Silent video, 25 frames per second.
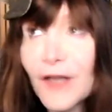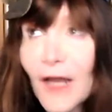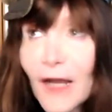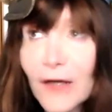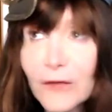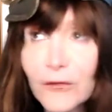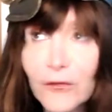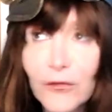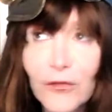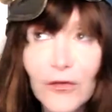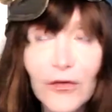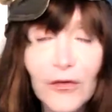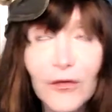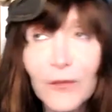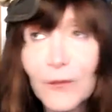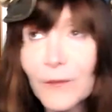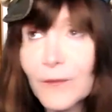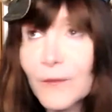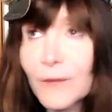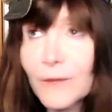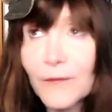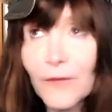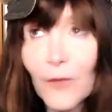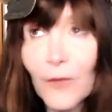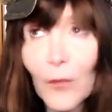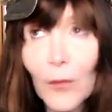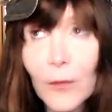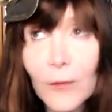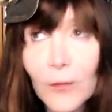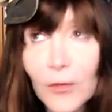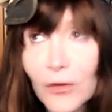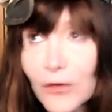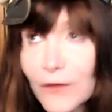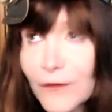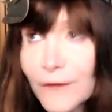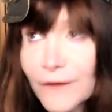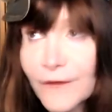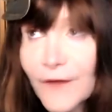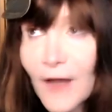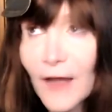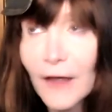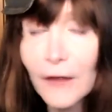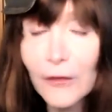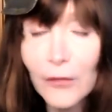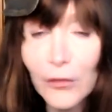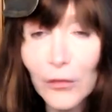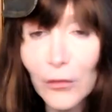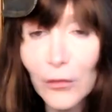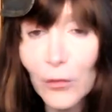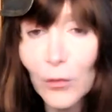actual former
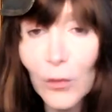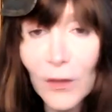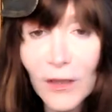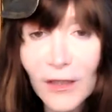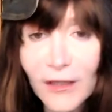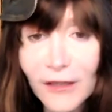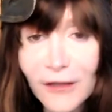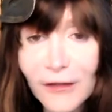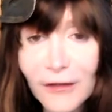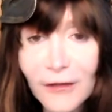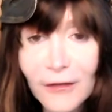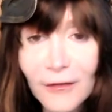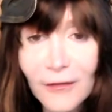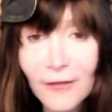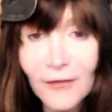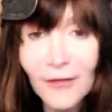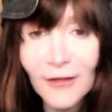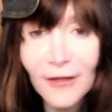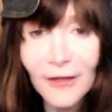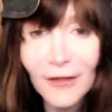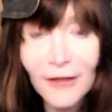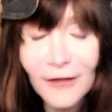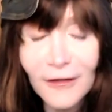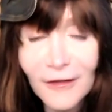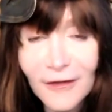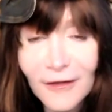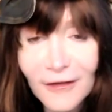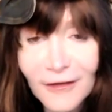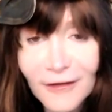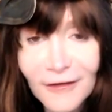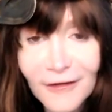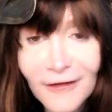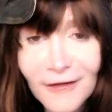Sackler wing or anything?